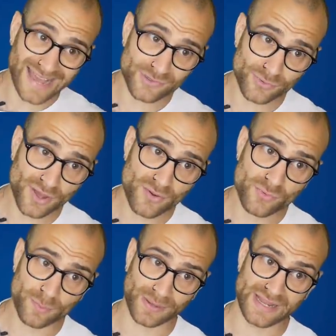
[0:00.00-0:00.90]
And although
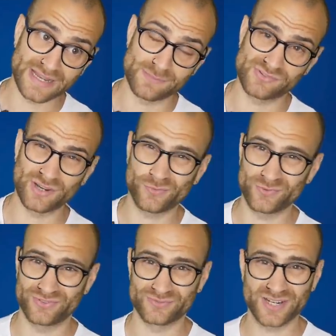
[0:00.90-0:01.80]
the player himself
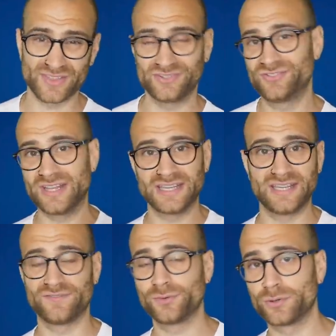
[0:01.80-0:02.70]
was in rather
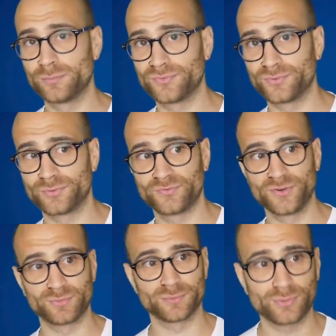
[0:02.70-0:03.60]
stinky form before
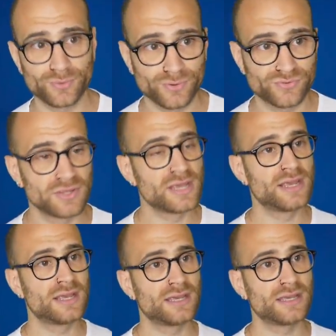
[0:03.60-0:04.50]
football paused,
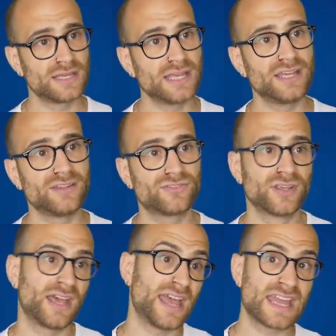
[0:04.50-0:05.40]
he is
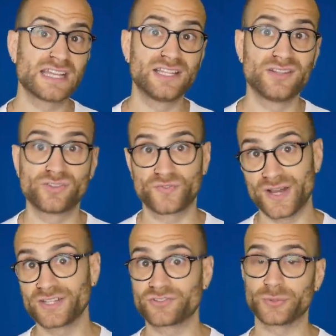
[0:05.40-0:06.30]
England's
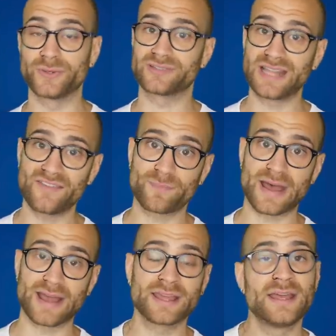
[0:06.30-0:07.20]
first choice left
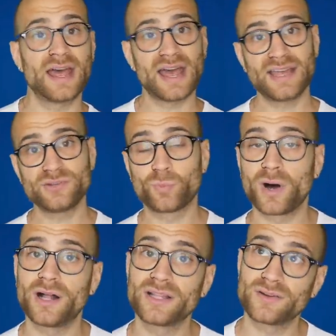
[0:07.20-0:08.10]
back, and
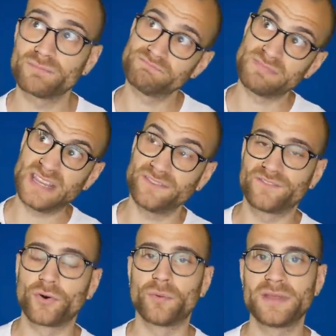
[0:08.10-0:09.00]
while in
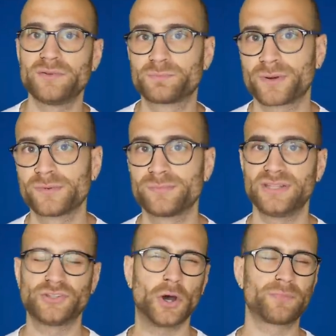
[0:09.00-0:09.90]
form, he was
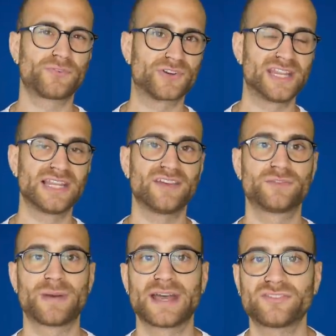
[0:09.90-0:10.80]
probably top three
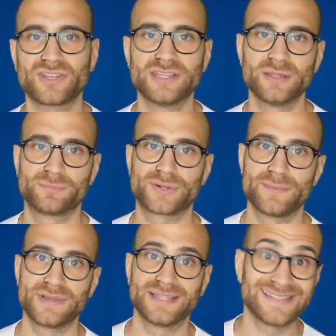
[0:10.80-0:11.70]
left backs in the Premier